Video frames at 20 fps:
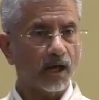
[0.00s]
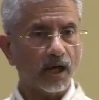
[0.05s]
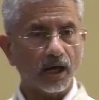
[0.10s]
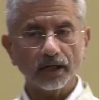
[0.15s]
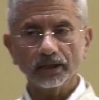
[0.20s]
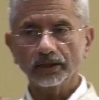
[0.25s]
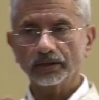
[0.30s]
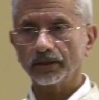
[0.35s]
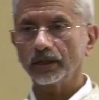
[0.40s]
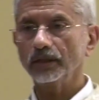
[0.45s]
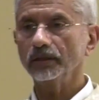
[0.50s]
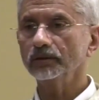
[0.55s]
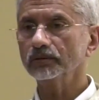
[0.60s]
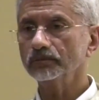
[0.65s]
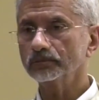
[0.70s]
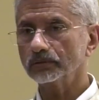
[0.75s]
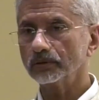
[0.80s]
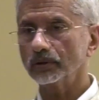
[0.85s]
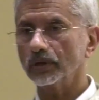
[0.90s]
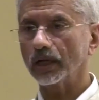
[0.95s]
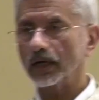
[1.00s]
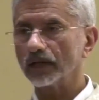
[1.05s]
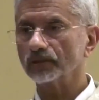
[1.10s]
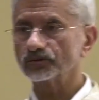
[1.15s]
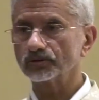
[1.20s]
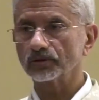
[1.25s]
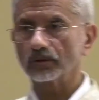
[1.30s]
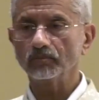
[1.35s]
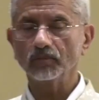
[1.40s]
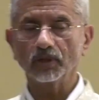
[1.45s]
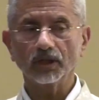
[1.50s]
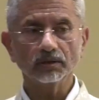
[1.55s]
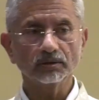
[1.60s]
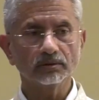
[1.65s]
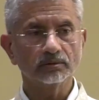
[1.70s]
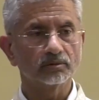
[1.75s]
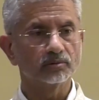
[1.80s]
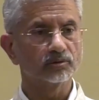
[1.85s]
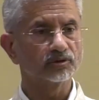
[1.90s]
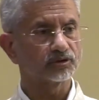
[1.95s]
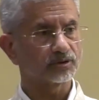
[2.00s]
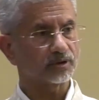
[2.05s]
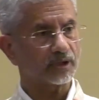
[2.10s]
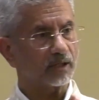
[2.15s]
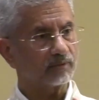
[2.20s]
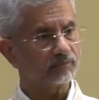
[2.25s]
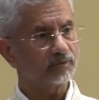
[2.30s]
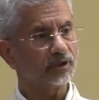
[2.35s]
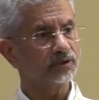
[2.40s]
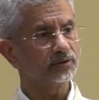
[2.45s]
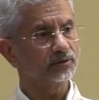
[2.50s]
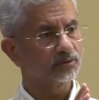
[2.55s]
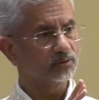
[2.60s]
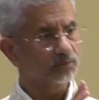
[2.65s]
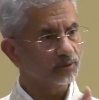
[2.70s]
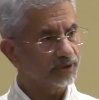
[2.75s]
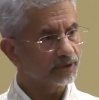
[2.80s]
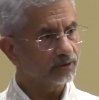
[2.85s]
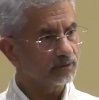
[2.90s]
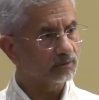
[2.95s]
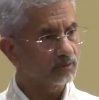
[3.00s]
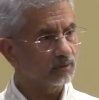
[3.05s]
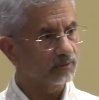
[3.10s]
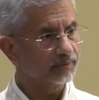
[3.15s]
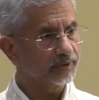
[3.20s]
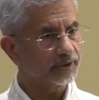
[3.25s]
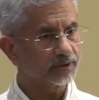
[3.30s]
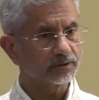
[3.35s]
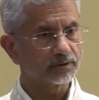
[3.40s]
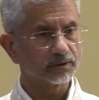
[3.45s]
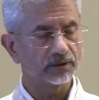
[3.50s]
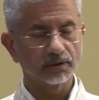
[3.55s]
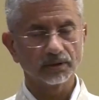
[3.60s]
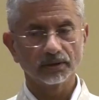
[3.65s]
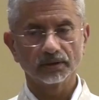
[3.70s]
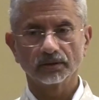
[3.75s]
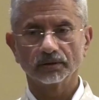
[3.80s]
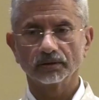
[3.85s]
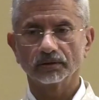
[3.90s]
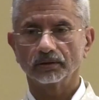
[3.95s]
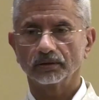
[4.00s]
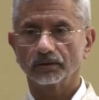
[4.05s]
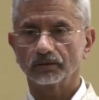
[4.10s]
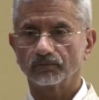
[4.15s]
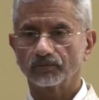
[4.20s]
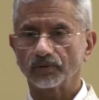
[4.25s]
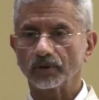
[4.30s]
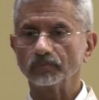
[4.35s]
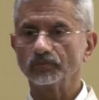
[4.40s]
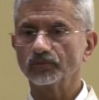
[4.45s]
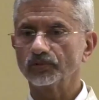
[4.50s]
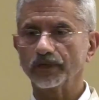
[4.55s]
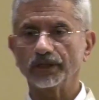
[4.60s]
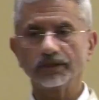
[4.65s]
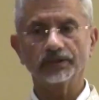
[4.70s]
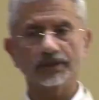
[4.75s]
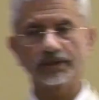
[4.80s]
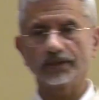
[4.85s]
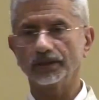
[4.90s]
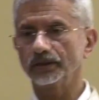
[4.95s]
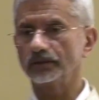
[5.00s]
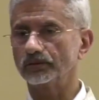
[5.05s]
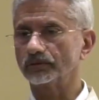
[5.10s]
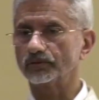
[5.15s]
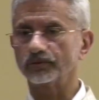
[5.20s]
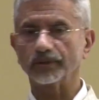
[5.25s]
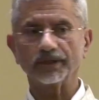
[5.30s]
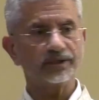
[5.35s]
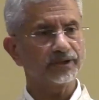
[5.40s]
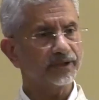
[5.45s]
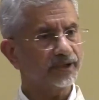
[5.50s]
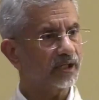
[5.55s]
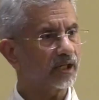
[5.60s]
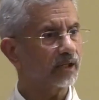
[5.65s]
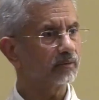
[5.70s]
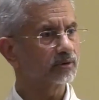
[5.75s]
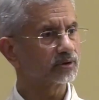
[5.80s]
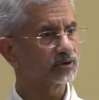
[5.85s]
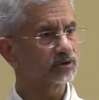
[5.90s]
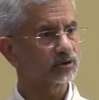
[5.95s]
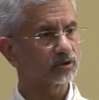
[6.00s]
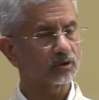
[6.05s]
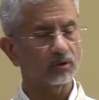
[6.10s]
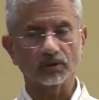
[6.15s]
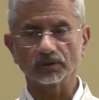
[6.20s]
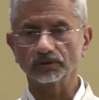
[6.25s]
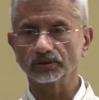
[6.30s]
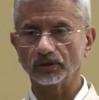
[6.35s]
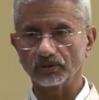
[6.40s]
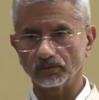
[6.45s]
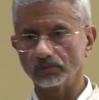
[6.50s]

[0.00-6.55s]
I tell you, as someone who was traveling during COVID, from 2020 I was on the